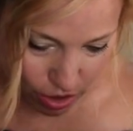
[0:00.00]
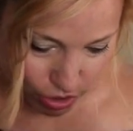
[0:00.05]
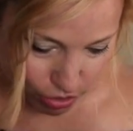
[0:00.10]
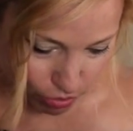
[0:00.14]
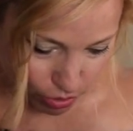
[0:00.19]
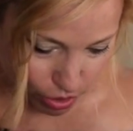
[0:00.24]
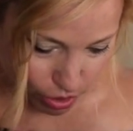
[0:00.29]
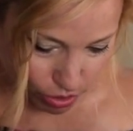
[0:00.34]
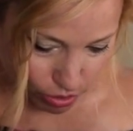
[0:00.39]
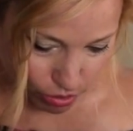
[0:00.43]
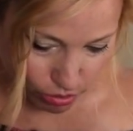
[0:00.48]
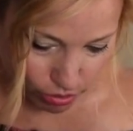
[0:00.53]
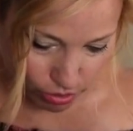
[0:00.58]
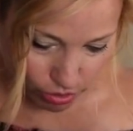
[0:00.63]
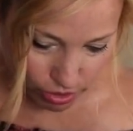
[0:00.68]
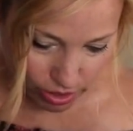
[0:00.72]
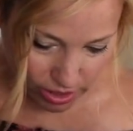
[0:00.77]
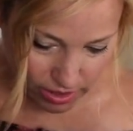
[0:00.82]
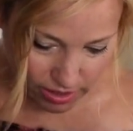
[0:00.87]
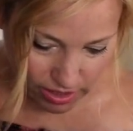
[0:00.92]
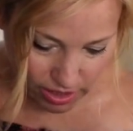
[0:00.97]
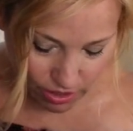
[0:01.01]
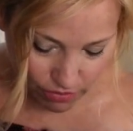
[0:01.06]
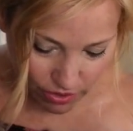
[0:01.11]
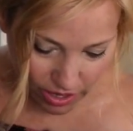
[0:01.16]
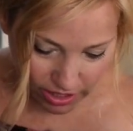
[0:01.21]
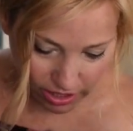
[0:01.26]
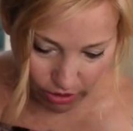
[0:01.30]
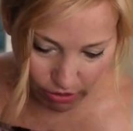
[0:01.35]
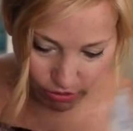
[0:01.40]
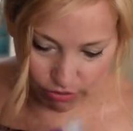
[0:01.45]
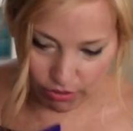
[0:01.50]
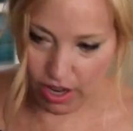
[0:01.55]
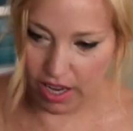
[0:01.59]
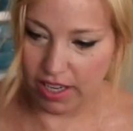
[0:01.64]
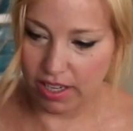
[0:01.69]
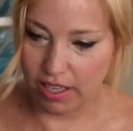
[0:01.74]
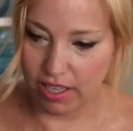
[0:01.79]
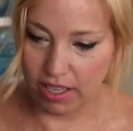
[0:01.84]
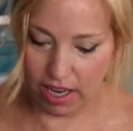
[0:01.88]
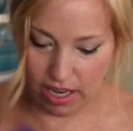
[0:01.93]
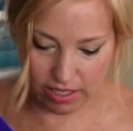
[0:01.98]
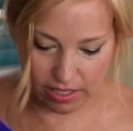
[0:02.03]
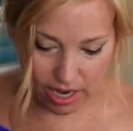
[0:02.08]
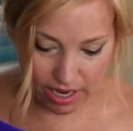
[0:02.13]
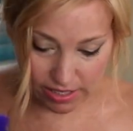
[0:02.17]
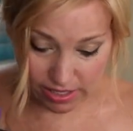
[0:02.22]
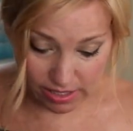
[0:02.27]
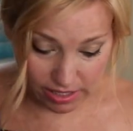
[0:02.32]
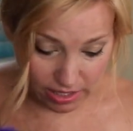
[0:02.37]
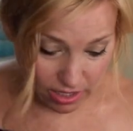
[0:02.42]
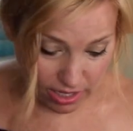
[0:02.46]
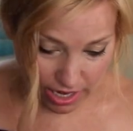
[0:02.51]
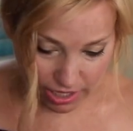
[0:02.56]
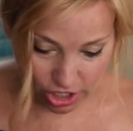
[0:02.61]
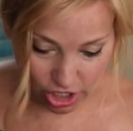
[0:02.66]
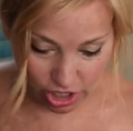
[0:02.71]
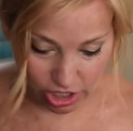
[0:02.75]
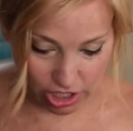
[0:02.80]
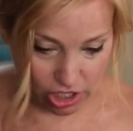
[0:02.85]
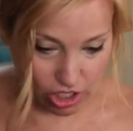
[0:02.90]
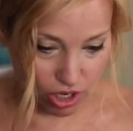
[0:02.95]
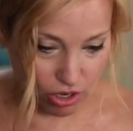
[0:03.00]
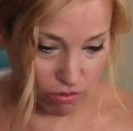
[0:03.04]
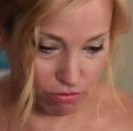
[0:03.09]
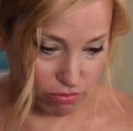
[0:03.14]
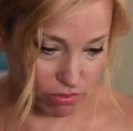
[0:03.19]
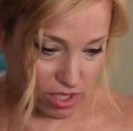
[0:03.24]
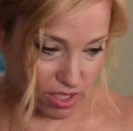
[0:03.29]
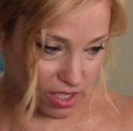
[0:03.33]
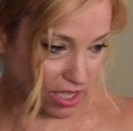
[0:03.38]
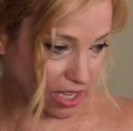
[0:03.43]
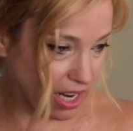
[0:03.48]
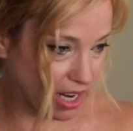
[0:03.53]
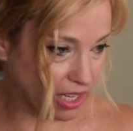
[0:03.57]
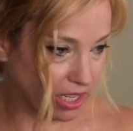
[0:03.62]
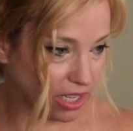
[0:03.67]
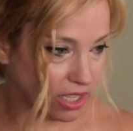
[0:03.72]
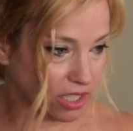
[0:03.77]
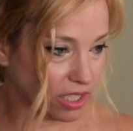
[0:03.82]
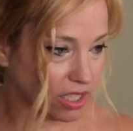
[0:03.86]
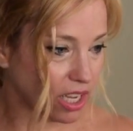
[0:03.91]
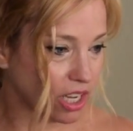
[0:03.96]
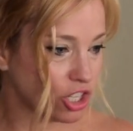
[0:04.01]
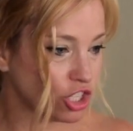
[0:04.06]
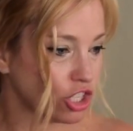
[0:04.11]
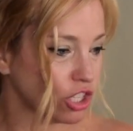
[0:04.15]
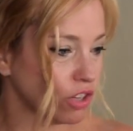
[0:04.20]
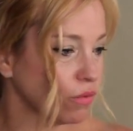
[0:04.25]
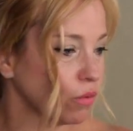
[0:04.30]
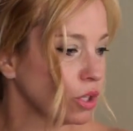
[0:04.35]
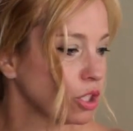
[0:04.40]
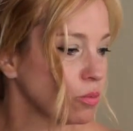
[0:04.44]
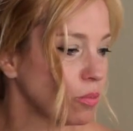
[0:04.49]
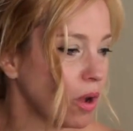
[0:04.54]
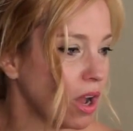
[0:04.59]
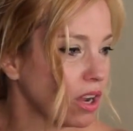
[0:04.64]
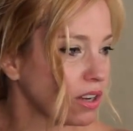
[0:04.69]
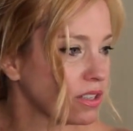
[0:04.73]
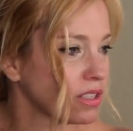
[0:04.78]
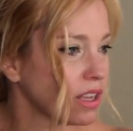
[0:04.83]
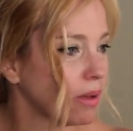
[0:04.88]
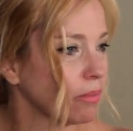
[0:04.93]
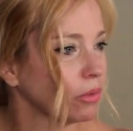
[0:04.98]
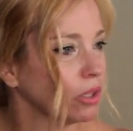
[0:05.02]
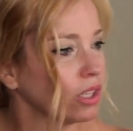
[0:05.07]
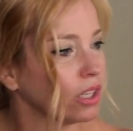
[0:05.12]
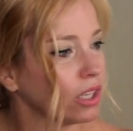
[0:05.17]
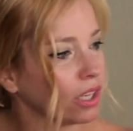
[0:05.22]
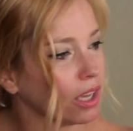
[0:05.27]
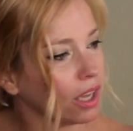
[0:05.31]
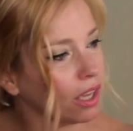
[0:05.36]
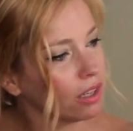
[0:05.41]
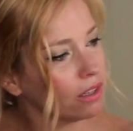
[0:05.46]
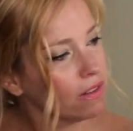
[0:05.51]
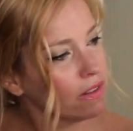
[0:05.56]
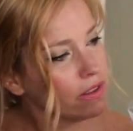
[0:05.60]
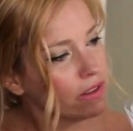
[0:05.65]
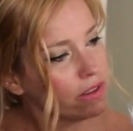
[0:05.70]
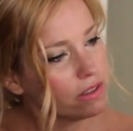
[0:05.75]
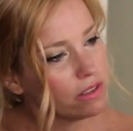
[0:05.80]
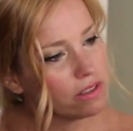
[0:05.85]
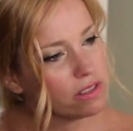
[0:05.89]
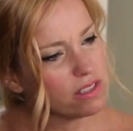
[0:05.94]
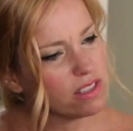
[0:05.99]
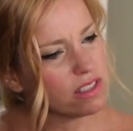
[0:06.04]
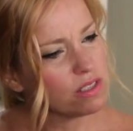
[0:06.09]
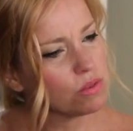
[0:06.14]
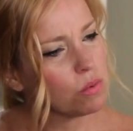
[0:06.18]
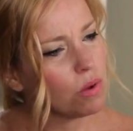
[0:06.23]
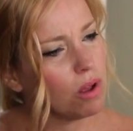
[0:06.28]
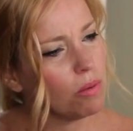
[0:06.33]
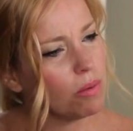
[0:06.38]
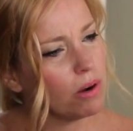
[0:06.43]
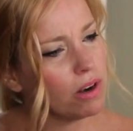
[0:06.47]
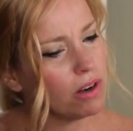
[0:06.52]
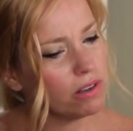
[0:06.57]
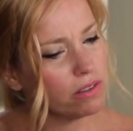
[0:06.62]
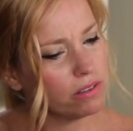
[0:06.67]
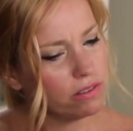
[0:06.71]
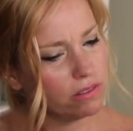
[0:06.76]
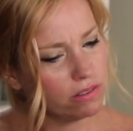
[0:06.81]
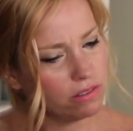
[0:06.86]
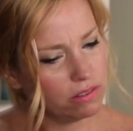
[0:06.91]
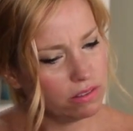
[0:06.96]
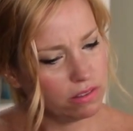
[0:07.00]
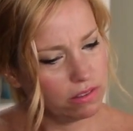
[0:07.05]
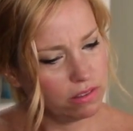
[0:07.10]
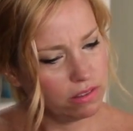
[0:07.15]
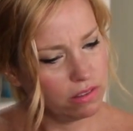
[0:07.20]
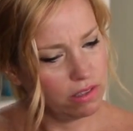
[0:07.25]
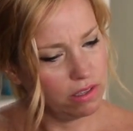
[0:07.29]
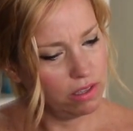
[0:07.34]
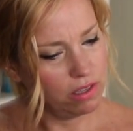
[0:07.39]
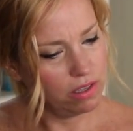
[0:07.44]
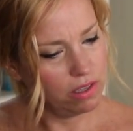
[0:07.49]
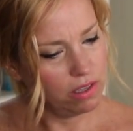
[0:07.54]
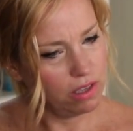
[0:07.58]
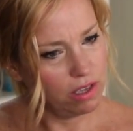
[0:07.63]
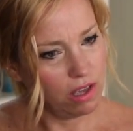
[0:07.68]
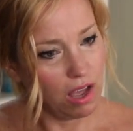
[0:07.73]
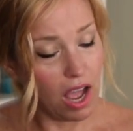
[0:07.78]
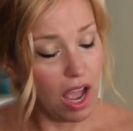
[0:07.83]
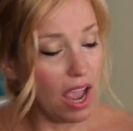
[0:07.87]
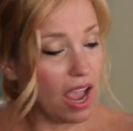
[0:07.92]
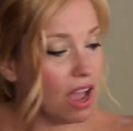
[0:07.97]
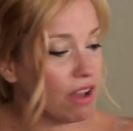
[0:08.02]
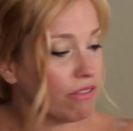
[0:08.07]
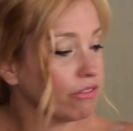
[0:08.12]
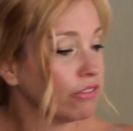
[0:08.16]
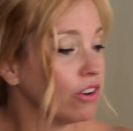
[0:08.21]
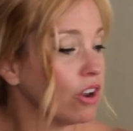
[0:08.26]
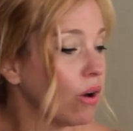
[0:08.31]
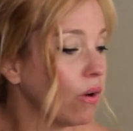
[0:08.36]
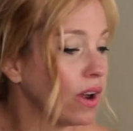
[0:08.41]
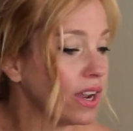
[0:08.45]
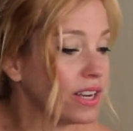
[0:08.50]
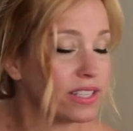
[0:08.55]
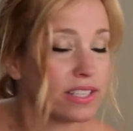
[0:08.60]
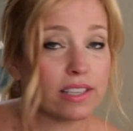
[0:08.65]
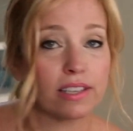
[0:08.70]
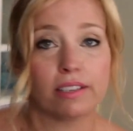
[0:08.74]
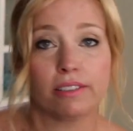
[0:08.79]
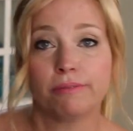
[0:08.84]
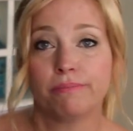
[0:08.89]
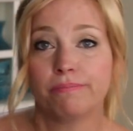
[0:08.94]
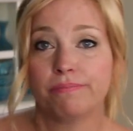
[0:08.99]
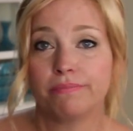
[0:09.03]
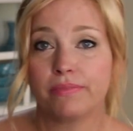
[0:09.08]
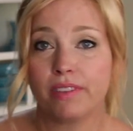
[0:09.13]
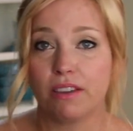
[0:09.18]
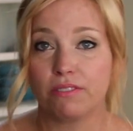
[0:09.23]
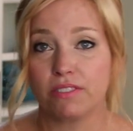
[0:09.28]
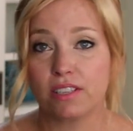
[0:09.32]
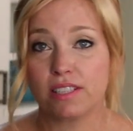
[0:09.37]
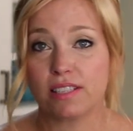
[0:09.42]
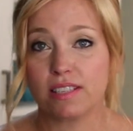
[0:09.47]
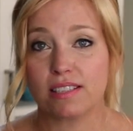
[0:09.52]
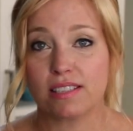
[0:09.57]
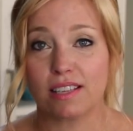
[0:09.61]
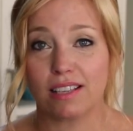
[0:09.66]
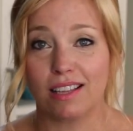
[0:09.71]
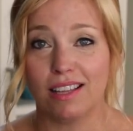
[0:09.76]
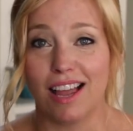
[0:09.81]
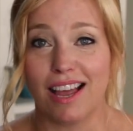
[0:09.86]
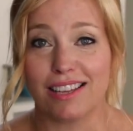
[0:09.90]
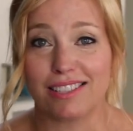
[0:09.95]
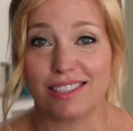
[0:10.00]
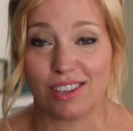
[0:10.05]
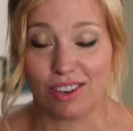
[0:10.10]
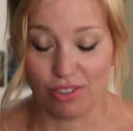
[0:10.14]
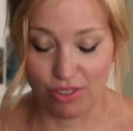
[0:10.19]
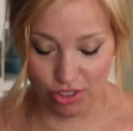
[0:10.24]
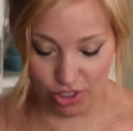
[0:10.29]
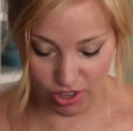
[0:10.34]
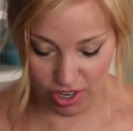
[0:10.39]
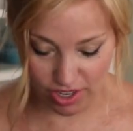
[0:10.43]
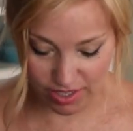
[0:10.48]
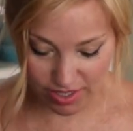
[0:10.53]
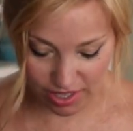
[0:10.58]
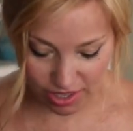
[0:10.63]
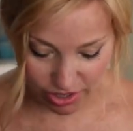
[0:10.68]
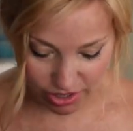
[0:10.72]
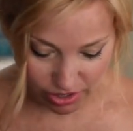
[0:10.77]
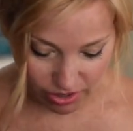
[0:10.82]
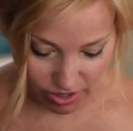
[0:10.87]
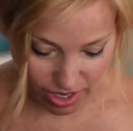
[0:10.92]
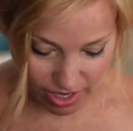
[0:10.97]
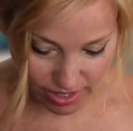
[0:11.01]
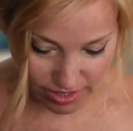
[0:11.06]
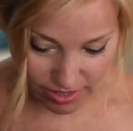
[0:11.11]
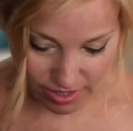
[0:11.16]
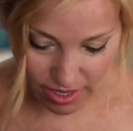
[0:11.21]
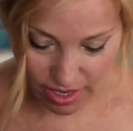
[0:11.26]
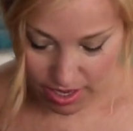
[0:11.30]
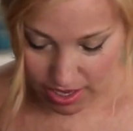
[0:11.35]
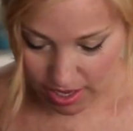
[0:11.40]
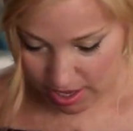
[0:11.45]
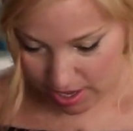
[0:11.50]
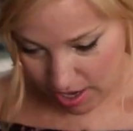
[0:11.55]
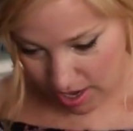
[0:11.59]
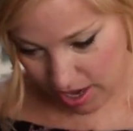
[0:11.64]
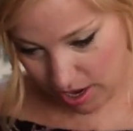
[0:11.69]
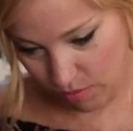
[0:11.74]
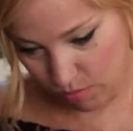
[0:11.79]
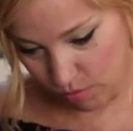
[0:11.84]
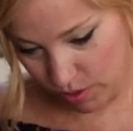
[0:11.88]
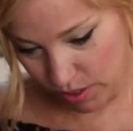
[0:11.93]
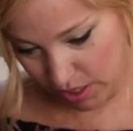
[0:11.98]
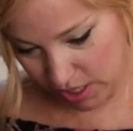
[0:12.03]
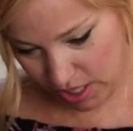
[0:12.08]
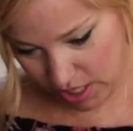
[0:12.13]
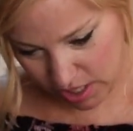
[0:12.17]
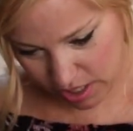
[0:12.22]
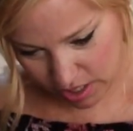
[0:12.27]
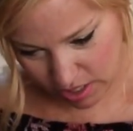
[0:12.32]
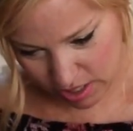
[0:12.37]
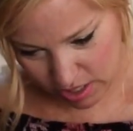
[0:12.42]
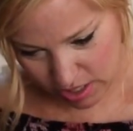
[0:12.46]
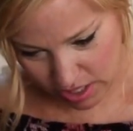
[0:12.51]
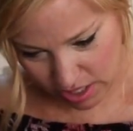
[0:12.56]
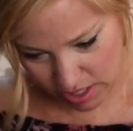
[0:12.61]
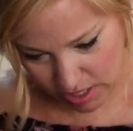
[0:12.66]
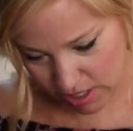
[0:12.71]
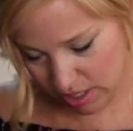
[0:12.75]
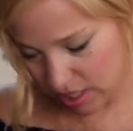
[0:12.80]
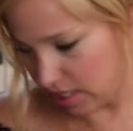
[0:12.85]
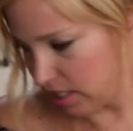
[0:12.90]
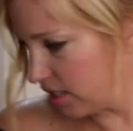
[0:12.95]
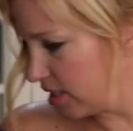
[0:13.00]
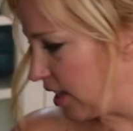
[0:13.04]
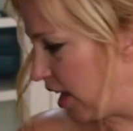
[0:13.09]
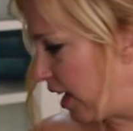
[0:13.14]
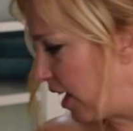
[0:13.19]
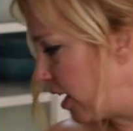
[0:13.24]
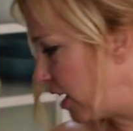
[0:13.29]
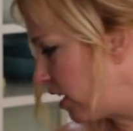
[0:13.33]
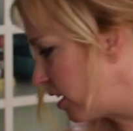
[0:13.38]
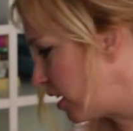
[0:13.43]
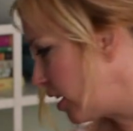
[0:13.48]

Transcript: through and see if I can find it. And I still actually don't see any indication of which box I'm looking at. Is this Walmart? I have no idea if this is the classic or the trendsetter, you guys. It really doesn't say